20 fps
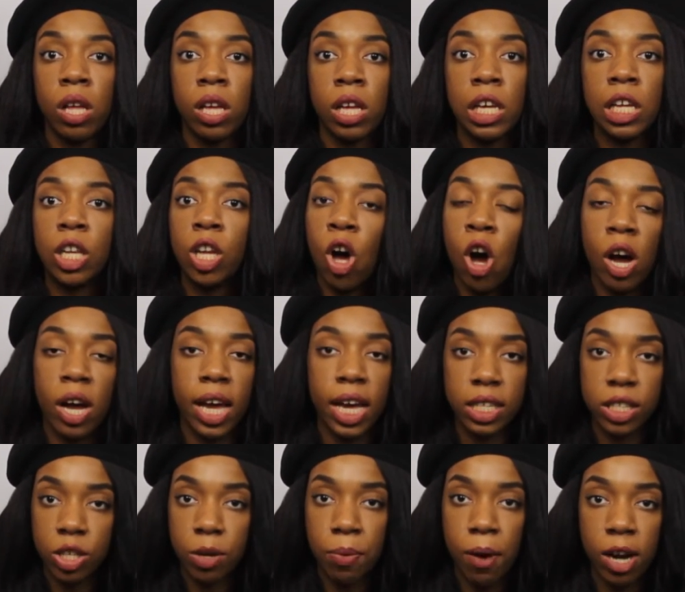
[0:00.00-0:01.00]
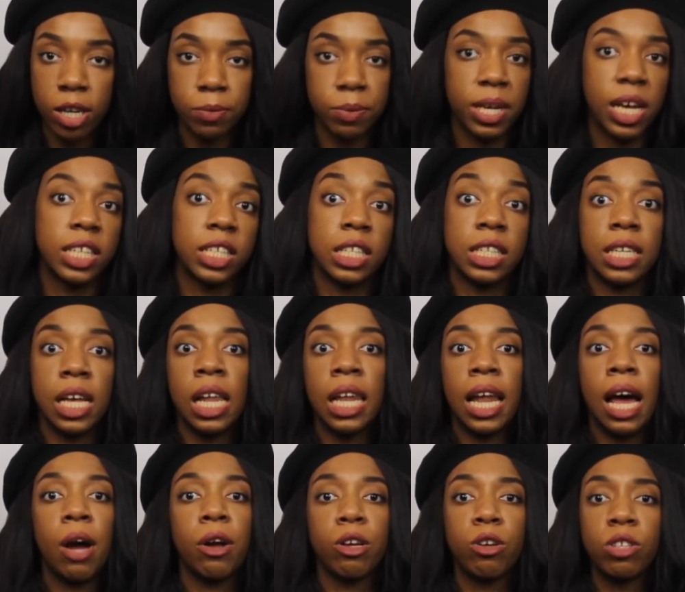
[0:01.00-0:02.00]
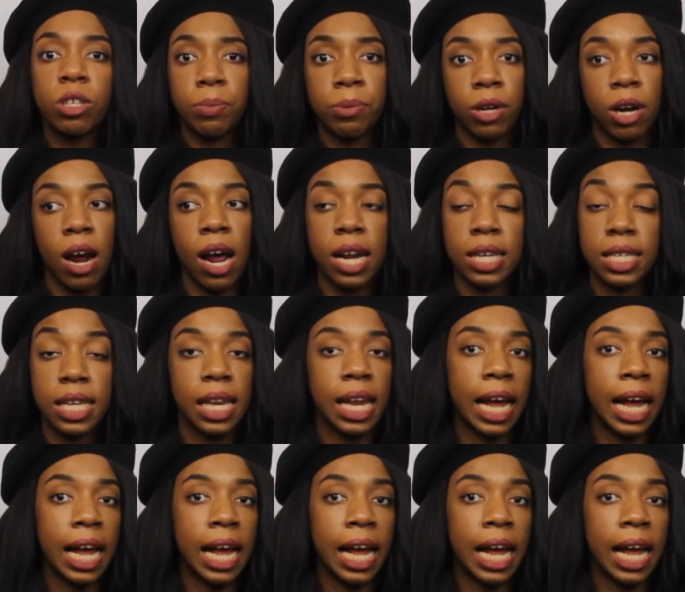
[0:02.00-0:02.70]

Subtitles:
elongates your project because it's allowing you to procrastinate.